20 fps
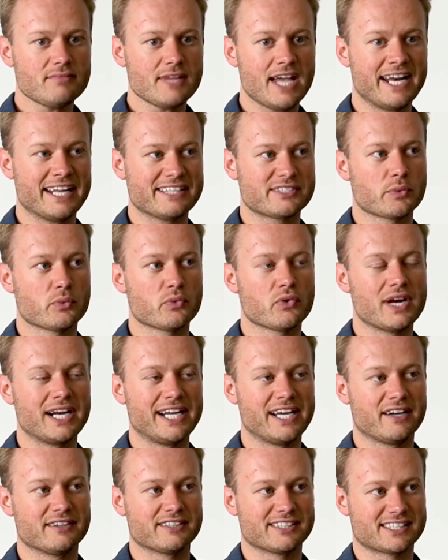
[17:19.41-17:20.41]
and it's a
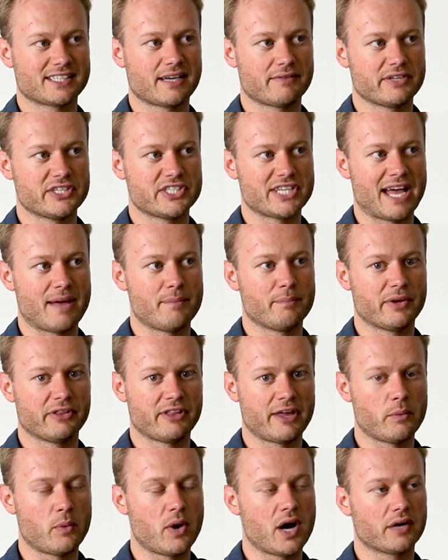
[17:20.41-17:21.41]
really undiscovered gem, but
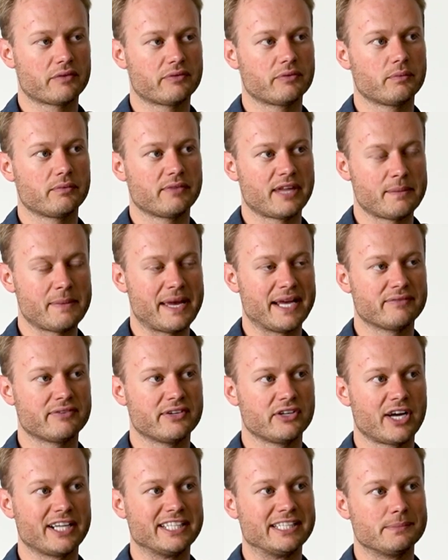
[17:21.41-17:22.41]
they make for
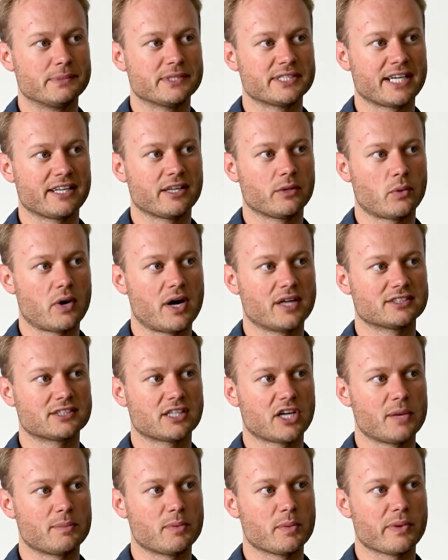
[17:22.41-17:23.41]
90% of the world's
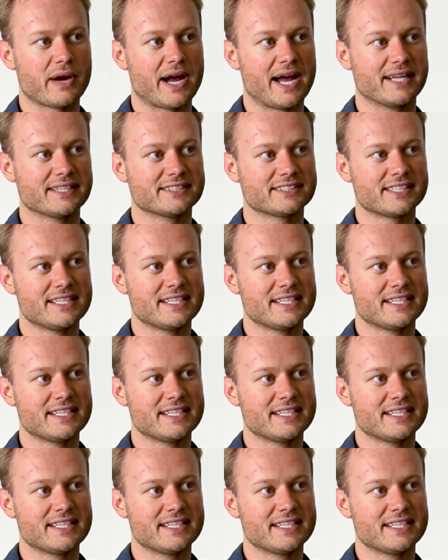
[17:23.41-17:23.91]
global brands.